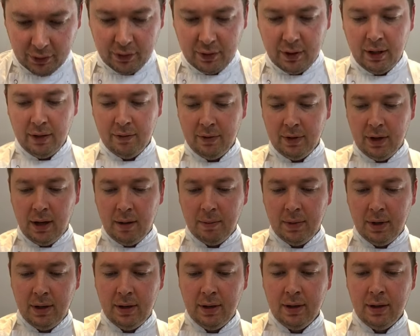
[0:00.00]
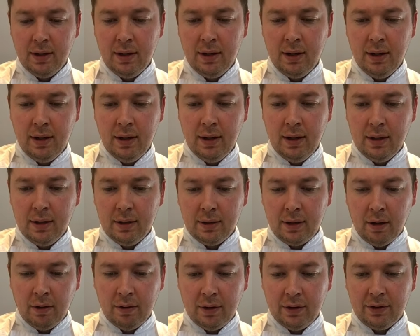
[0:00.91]
slipped the lemon
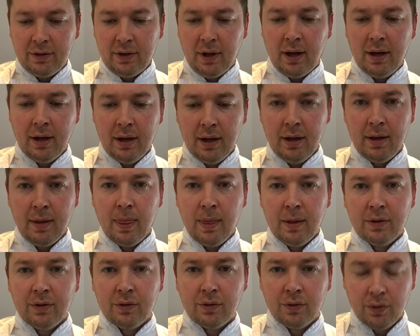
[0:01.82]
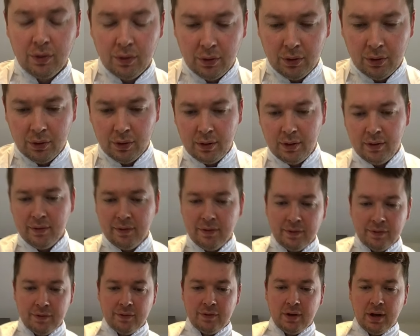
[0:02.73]
down the centre, so
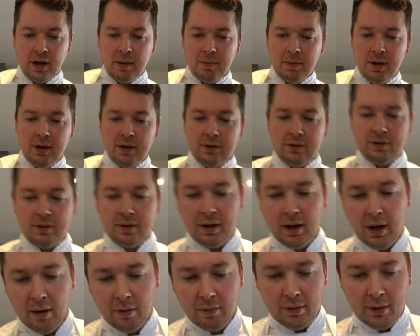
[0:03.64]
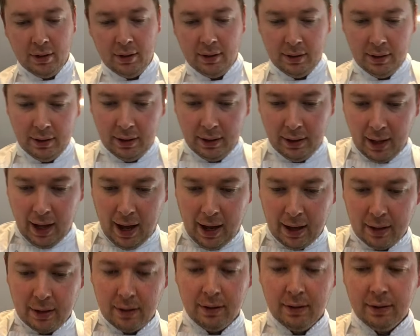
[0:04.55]
the lemon is now a little
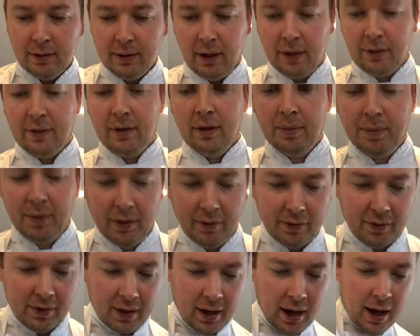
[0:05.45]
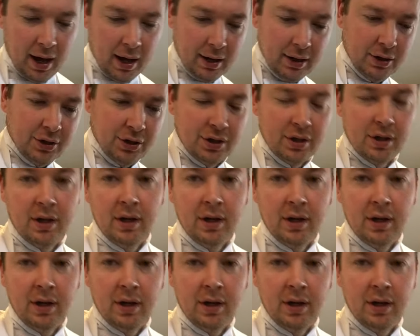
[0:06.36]
angle, nice little bit of garnish,